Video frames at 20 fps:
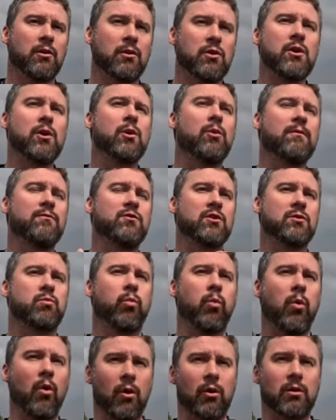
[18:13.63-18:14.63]
You have just
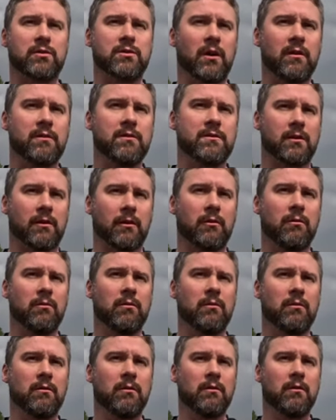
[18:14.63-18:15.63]
walked onto
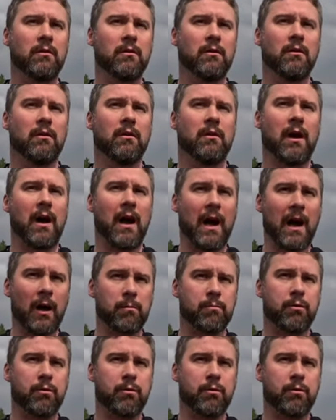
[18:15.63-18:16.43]
our